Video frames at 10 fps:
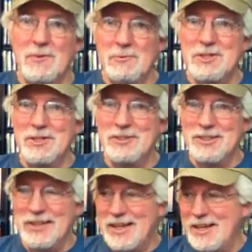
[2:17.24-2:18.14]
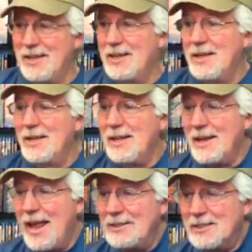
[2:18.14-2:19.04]
we're still good.
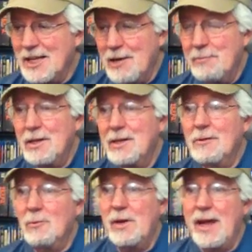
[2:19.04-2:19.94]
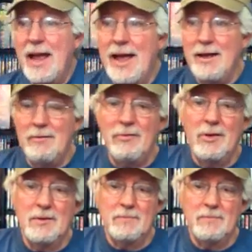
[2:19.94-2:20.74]
Next up we have,